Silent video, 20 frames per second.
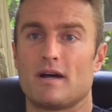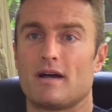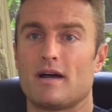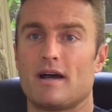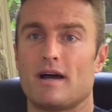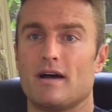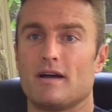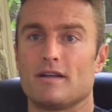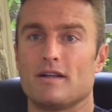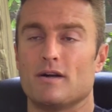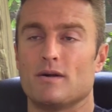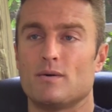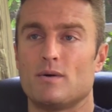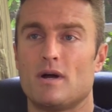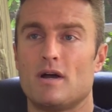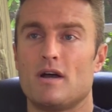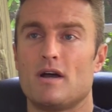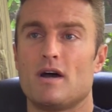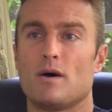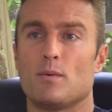to, uh, you know,
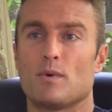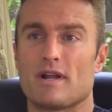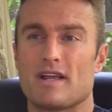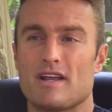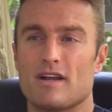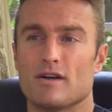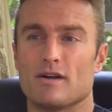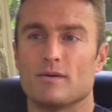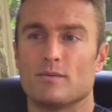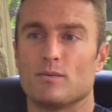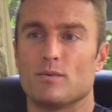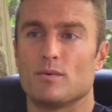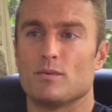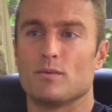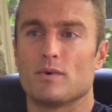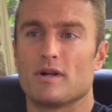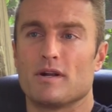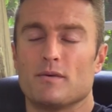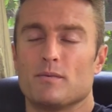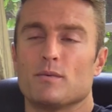want to hear
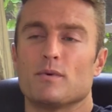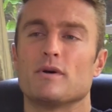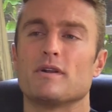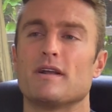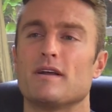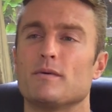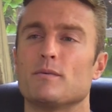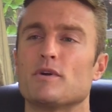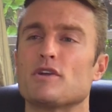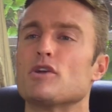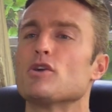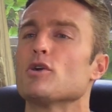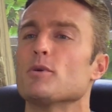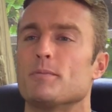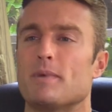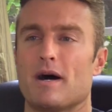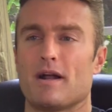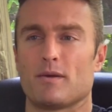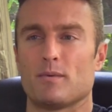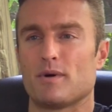what what what you're
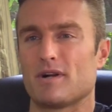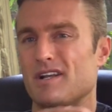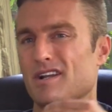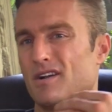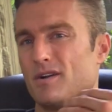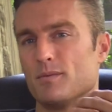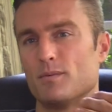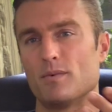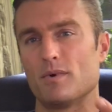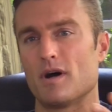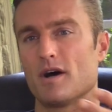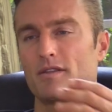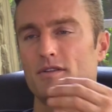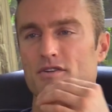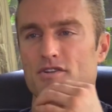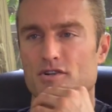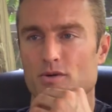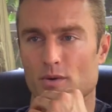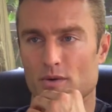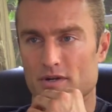about. I want to hear
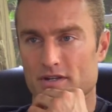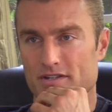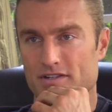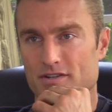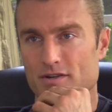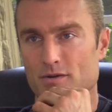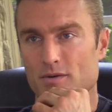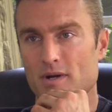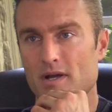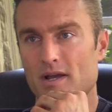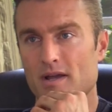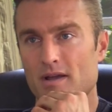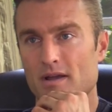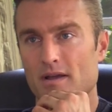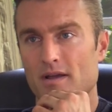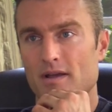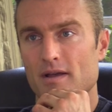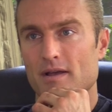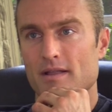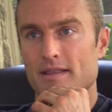other stories. So
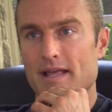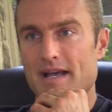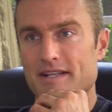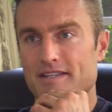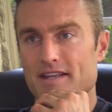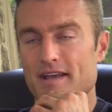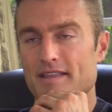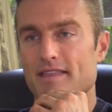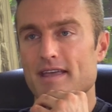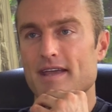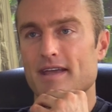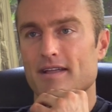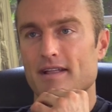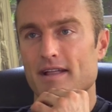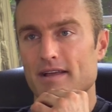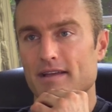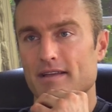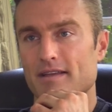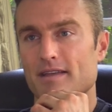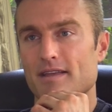that's I think
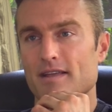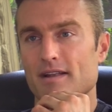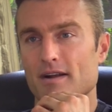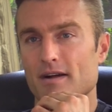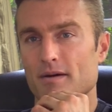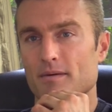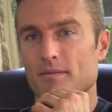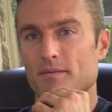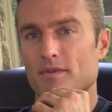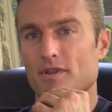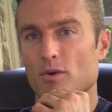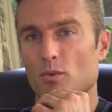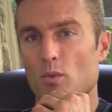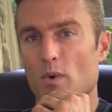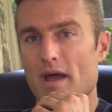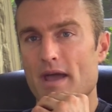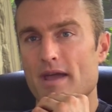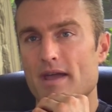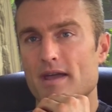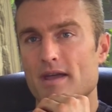like you know the
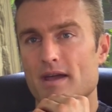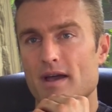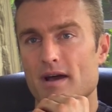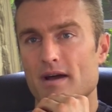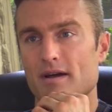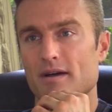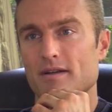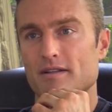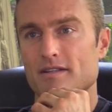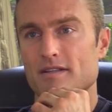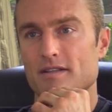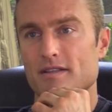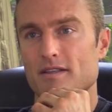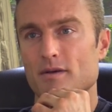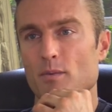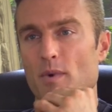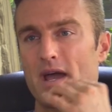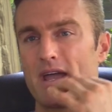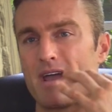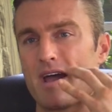way uh,
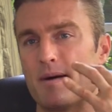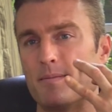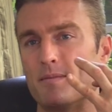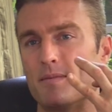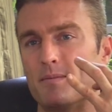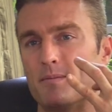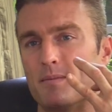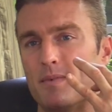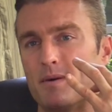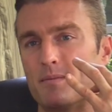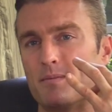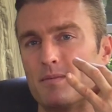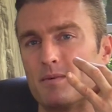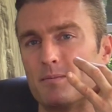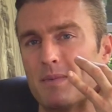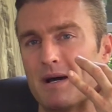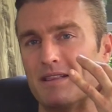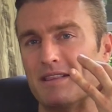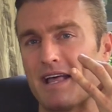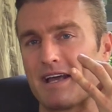the way I'm
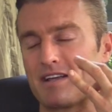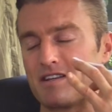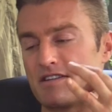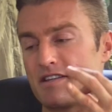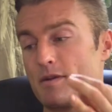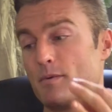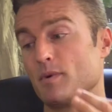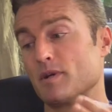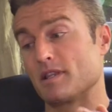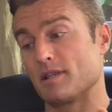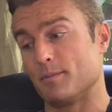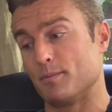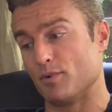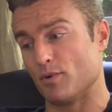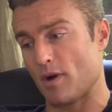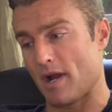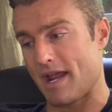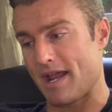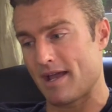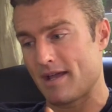my legacy with the
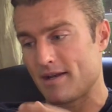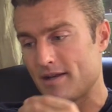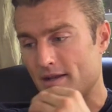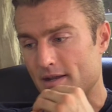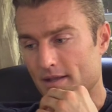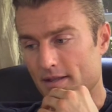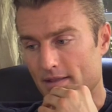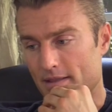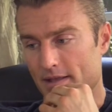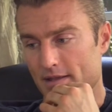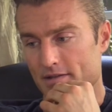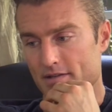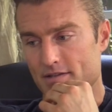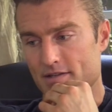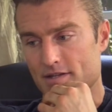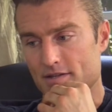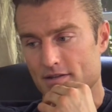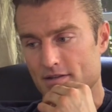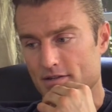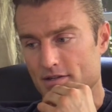brand.
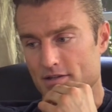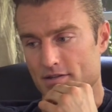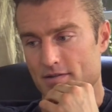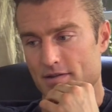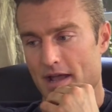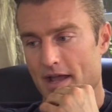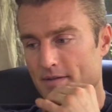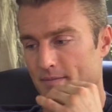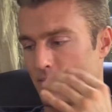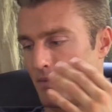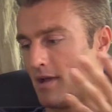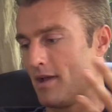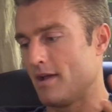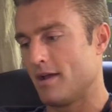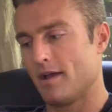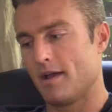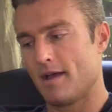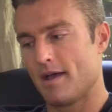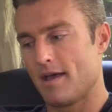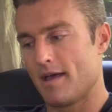There's just I
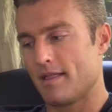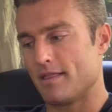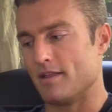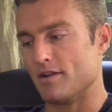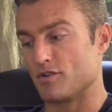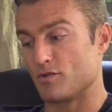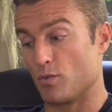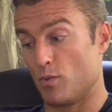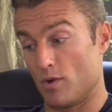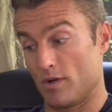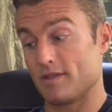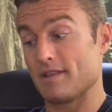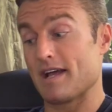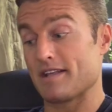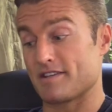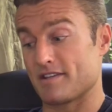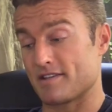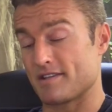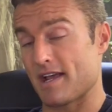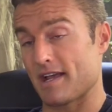there's what
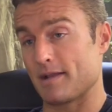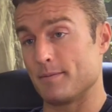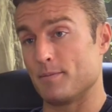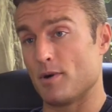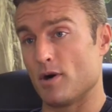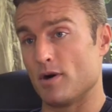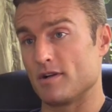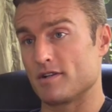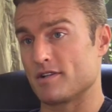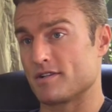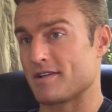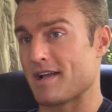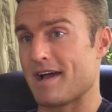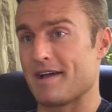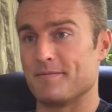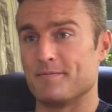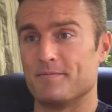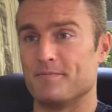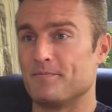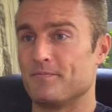that's the second part. Just
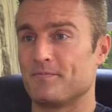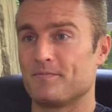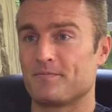I